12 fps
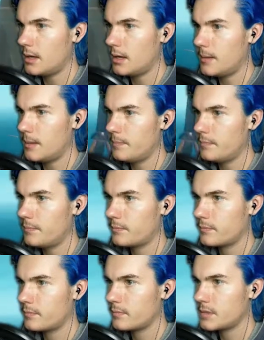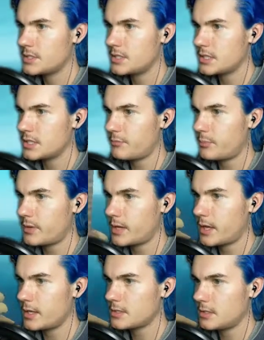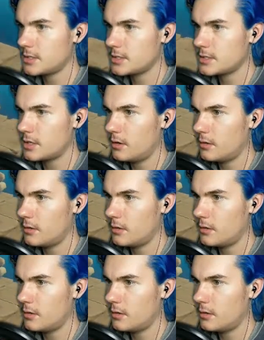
Um, whoa, whoa, whoa. 6 FPS, let's go.